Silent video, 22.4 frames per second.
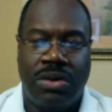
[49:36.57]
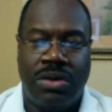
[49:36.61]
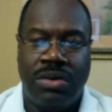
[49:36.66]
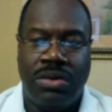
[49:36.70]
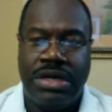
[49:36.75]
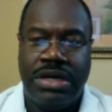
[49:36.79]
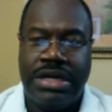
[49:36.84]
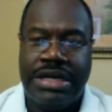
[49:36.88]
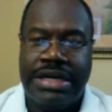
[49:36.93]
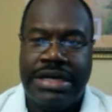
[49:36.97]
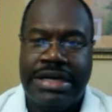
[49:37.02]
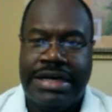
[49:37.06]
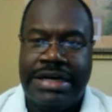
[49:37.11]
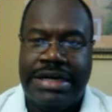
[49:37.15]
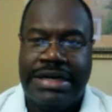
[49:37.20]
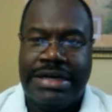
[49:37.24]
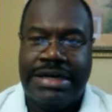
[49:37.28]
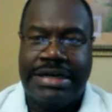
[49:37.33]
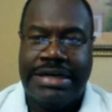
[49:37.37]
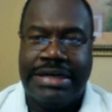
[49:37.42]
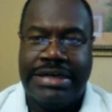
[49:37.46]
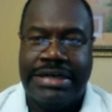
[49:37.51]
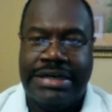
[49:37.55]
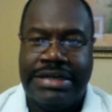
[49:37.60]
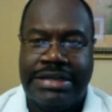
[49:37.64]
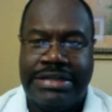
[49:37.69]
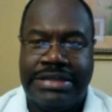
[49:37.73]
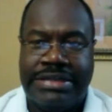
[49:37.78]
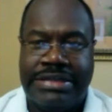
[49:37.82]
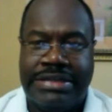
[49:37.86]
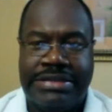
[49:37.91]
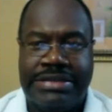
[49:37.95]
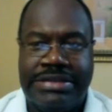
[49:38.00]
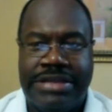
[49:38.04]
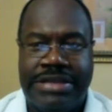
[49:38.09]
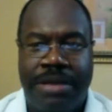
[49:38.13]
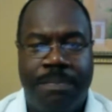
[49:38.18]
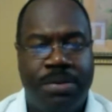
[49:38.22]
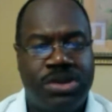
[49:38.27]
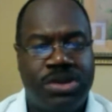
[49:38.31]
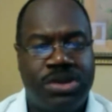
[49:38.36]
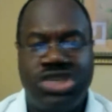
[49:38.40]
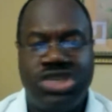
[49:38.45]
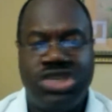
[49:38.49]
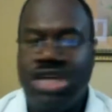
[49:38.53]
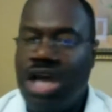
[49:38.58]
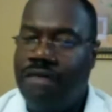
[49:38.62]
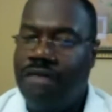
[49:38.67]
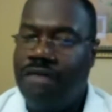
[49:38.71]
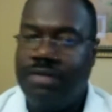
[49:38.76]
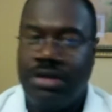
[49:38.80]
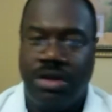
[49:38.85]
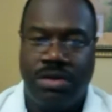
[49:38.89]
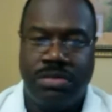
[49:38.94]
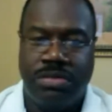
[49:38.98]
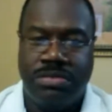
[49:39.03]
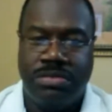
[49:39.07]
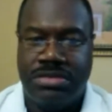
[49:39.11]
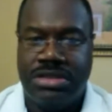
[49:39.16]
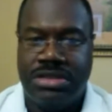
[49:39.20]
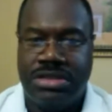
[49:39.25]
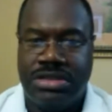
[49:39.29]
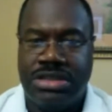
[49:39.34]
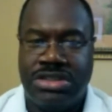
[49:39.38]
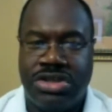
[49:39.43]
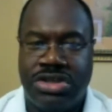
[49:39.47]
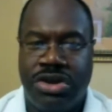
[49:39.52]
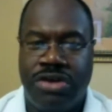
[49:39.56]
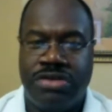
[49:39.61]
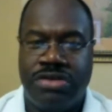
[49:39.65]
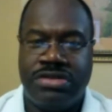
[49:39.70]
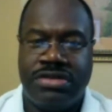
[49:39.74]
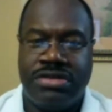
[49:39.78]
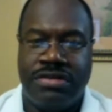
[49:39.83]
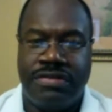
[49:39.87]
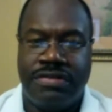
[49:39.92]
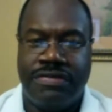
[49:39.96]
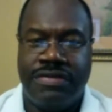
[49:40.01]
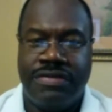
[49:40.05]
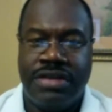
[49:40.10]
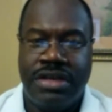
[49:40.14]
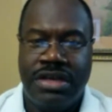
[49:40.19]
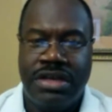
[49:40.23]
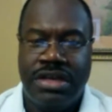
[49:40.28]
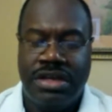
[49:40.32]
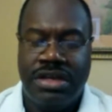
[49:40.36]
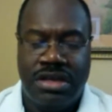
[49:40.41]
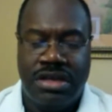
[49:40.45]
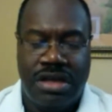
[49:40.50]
So they're pushing the envelope, in terms of